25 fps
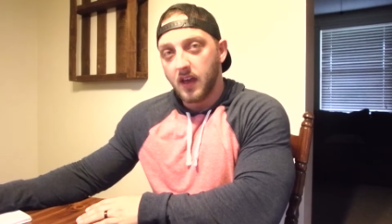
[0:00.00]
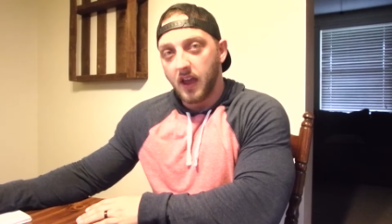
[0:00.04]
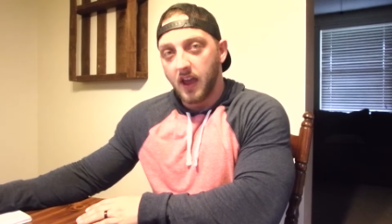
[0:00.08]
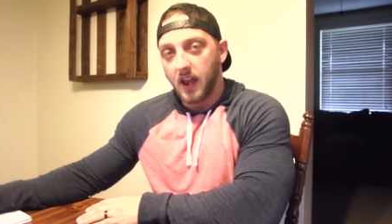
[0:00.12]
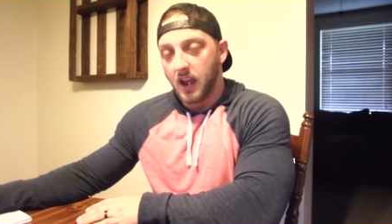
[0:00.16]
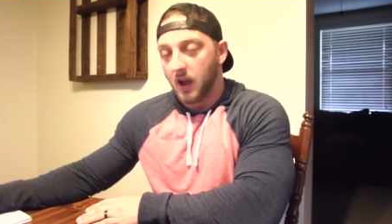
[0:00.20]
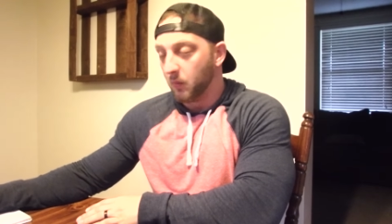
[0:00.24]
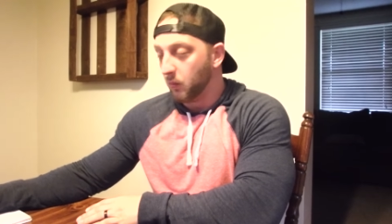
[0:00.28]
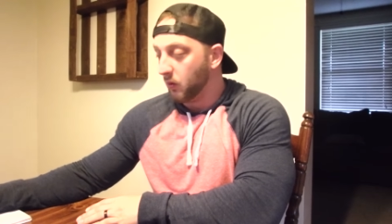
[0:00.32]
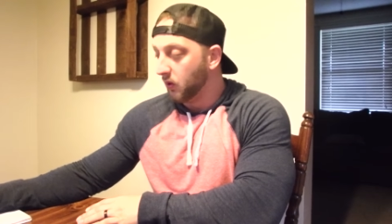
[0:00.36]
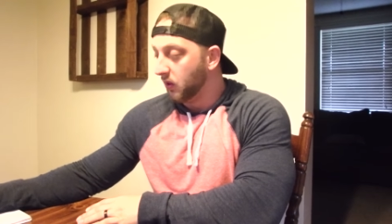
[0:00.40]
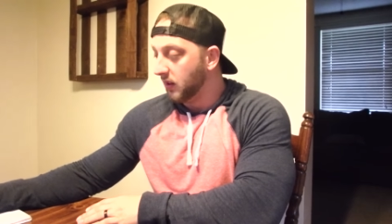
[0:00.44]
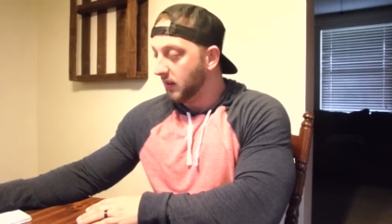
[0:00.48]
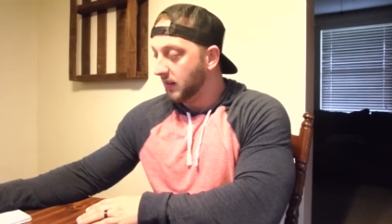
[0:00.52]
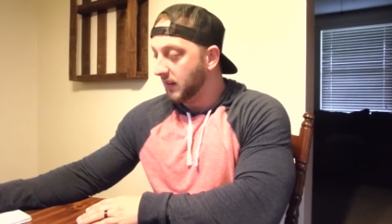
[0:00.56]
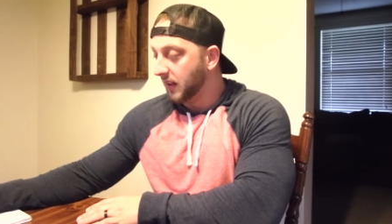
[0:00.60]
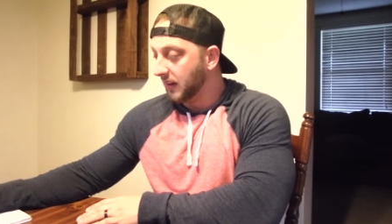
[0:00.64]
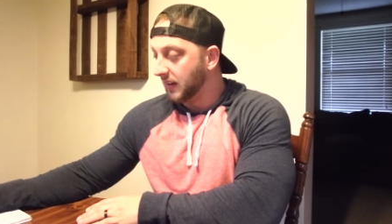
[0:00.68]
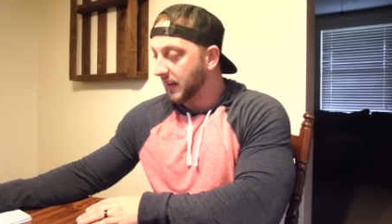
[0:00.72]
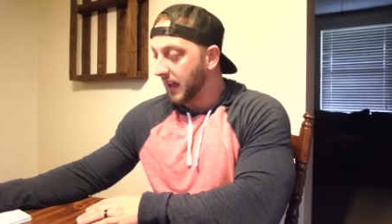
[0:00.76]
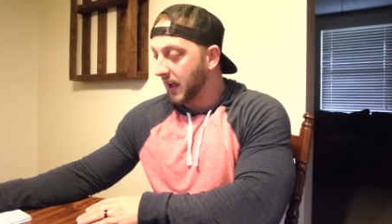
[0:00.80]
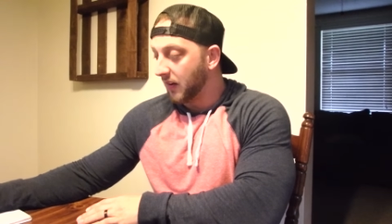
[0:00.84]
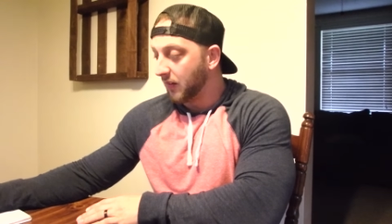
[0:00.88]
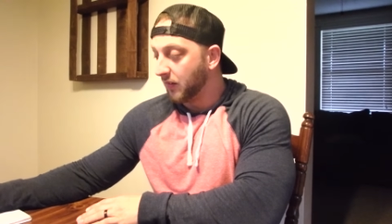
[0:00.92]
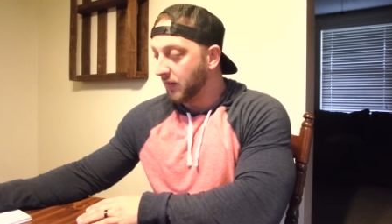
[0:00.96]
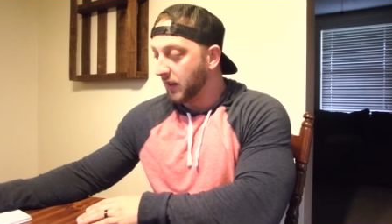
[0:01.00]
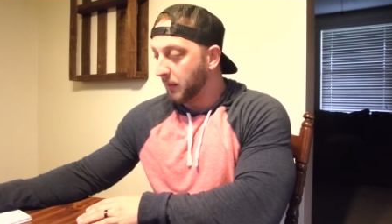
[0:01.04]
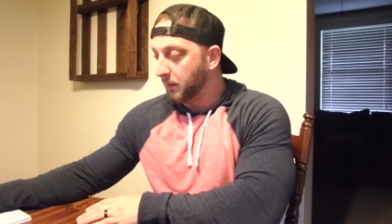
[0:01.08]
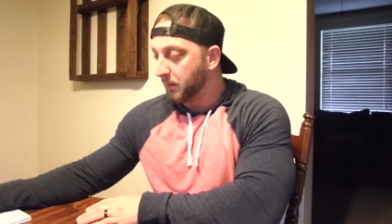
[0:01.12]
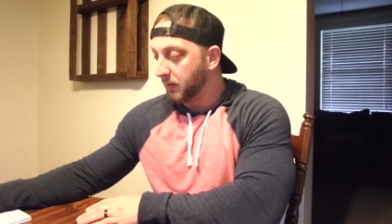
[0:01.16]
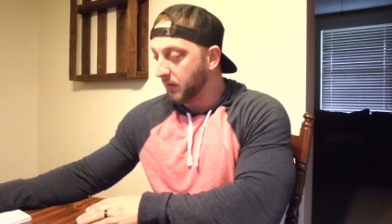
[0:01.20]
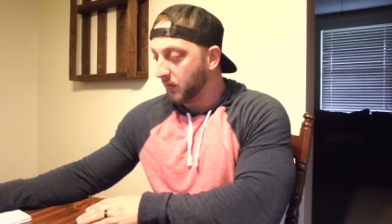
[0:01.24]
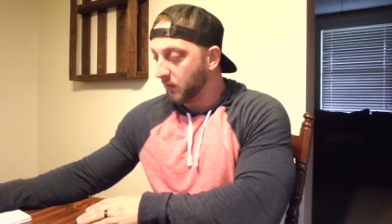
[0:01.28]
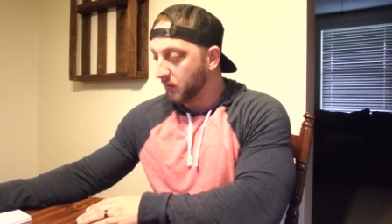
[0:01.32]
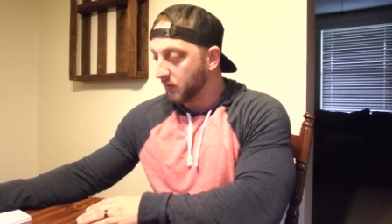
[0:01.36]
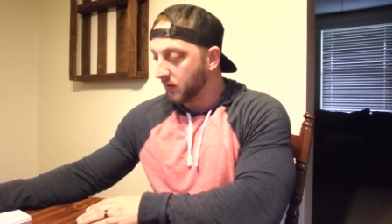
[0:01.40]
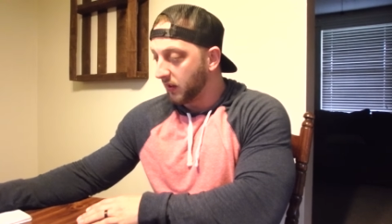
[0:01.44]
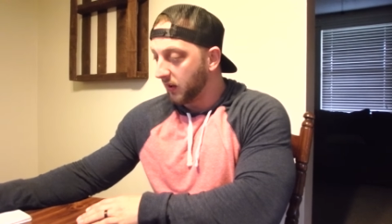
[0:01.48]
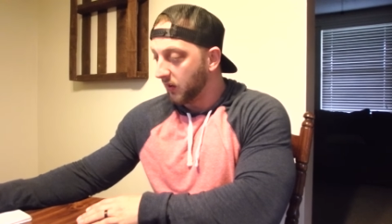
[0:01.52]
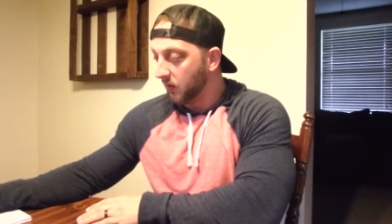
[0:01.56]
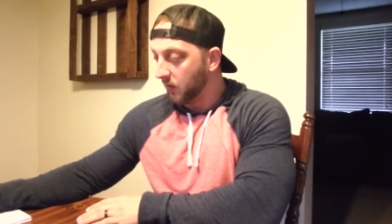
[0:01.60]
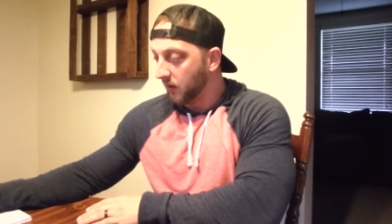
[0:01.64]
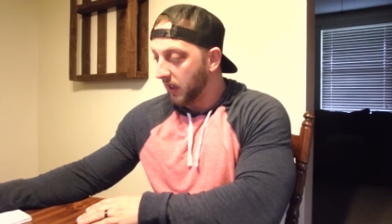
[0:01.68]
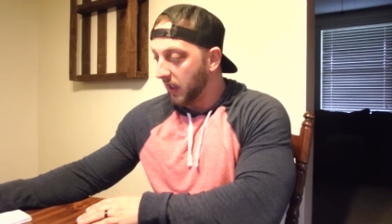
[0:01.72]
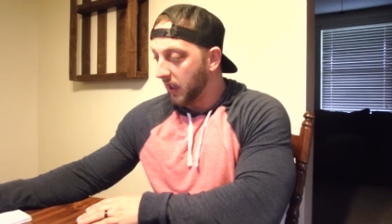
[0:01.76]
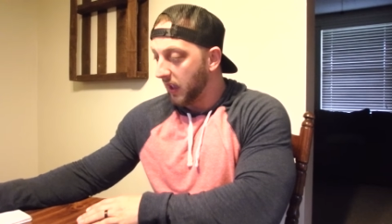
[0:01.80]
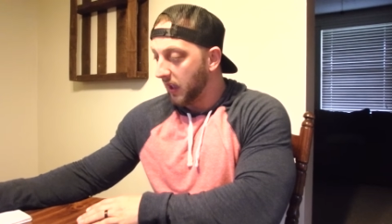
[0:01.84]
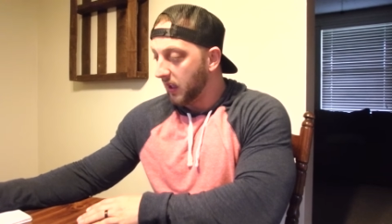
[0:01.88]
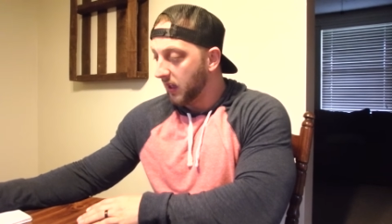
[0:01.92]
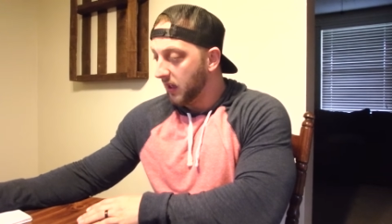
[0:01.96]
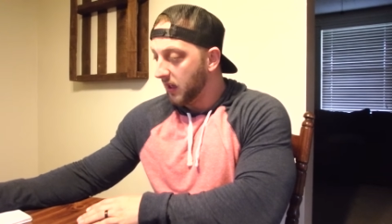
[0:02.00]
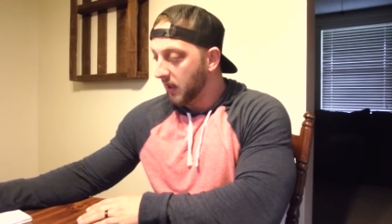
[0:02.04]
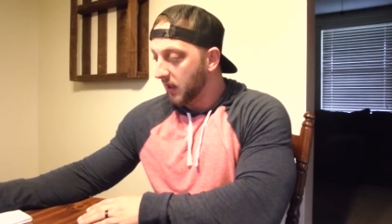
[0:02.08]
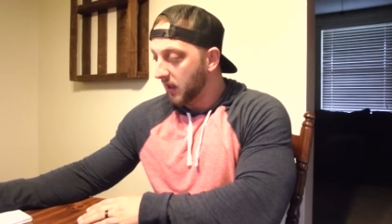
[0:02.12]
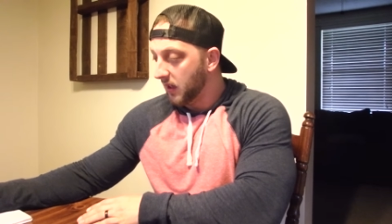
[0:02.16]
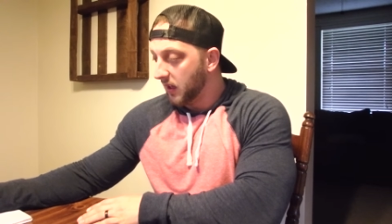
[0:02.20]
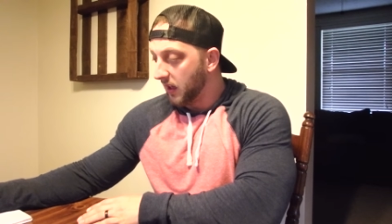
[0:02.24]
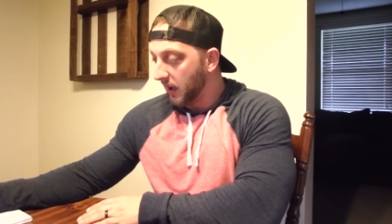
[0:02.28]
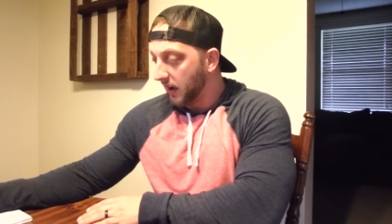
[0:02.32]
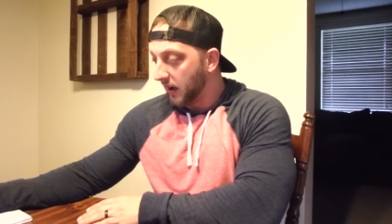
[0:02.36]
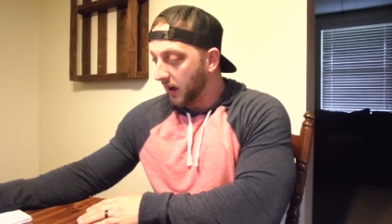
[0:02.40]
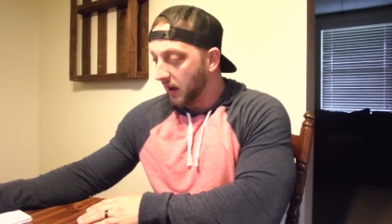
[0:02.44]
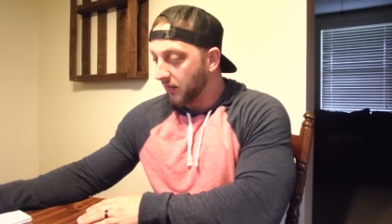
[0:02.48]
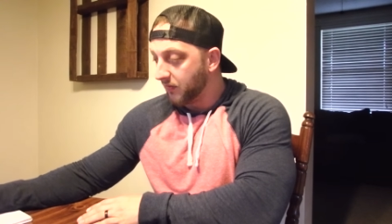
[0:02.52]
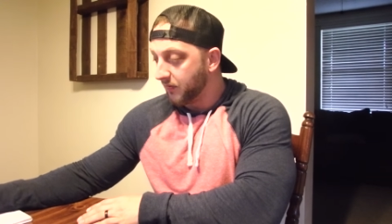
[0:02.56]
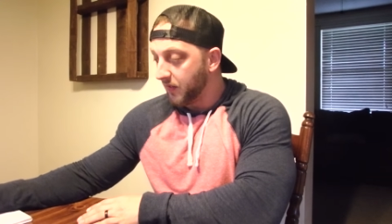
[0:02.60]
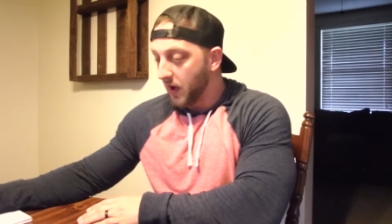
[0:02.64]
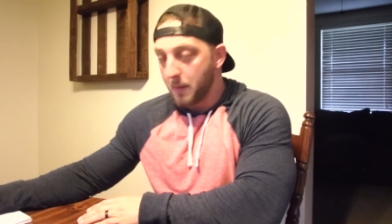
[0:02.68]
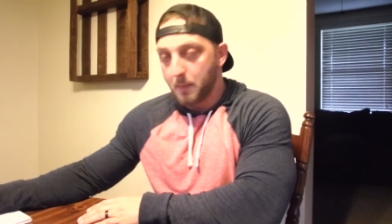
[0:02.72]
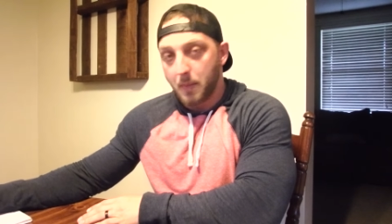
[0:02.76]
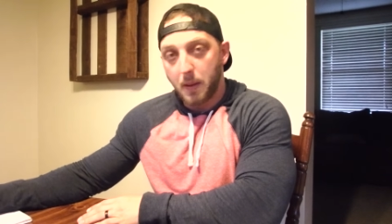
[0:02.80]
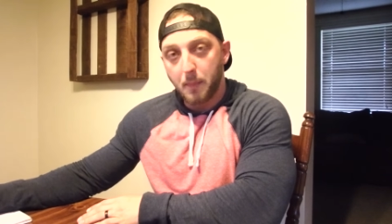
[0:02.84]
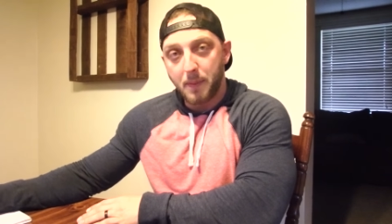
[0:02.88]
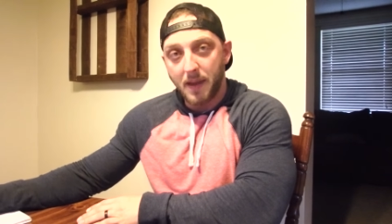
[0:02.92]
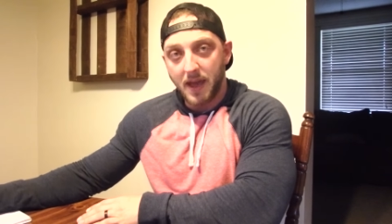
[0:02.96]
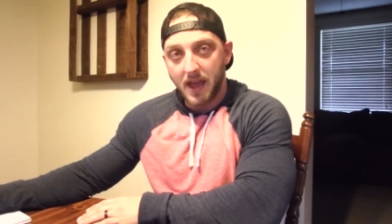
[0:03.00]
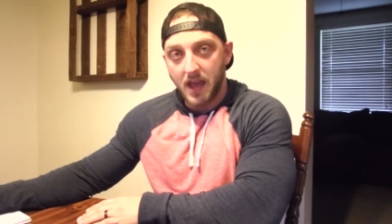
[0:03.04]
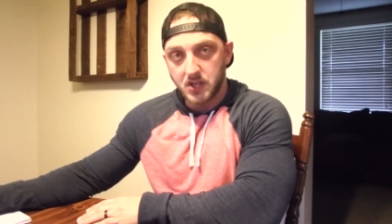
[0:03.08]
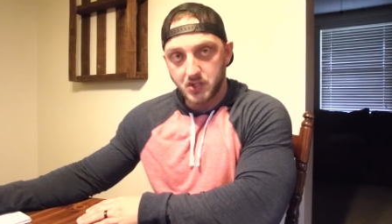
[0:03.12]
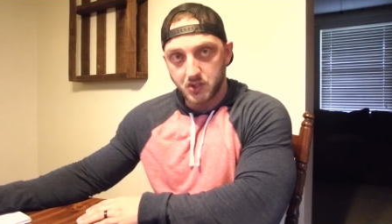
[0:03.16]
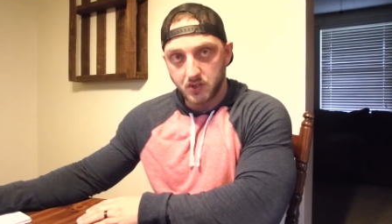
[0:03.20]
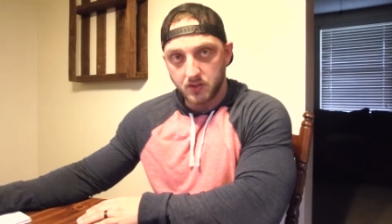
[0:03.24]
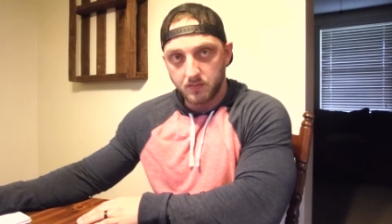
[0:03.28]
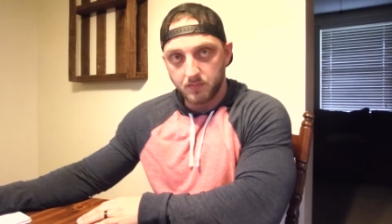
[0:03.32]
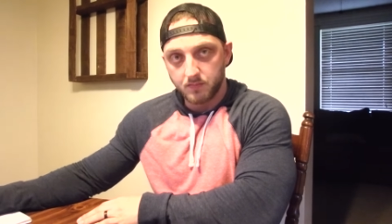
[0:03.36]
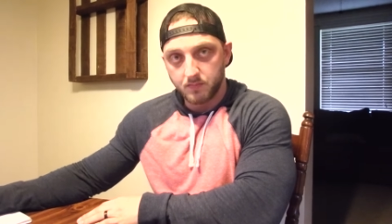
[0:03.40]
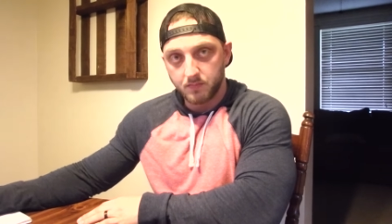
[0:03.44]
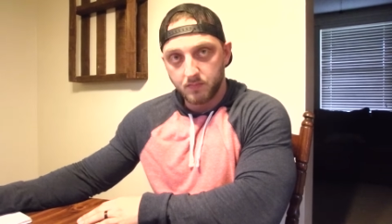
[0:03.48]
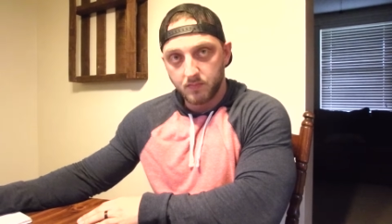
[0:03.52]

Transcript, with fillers: And I really dig down deep, and it was like, okay, I gotta find my passion.